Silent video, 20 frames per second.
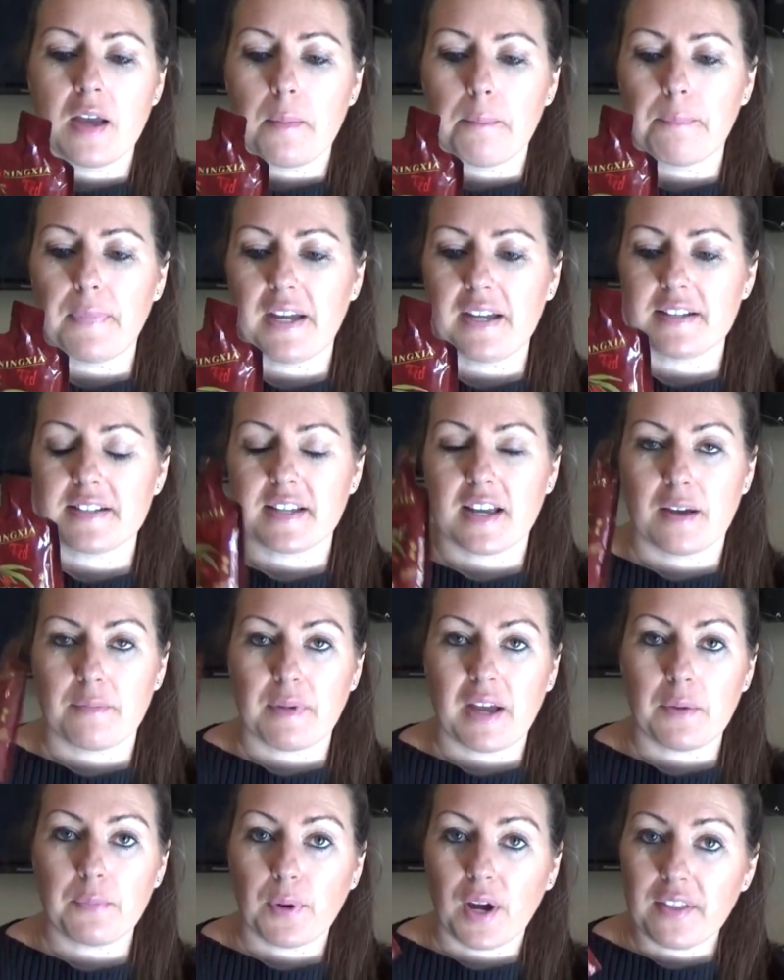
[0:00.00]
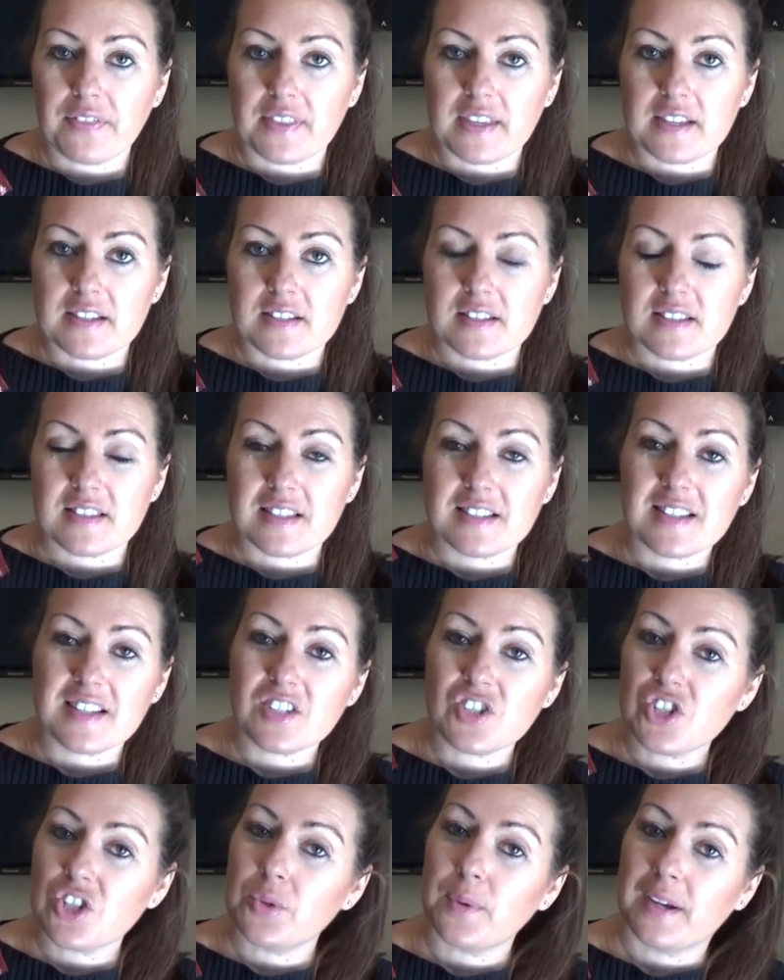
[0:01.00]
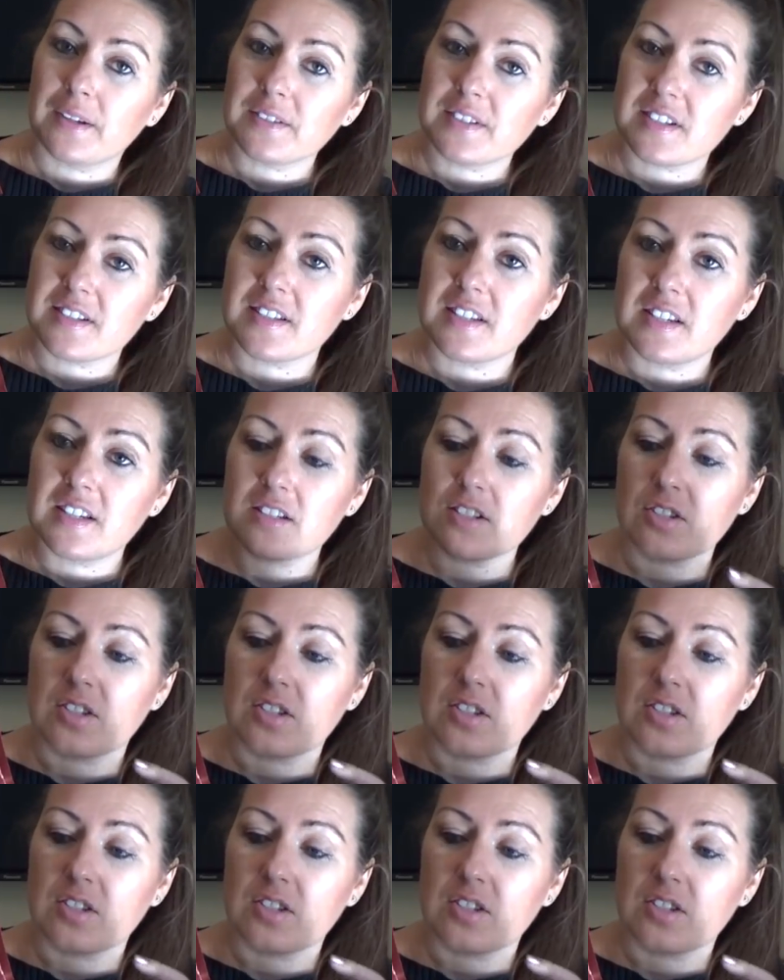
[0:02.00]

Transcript: But um, I brought these. This has two ounces in it,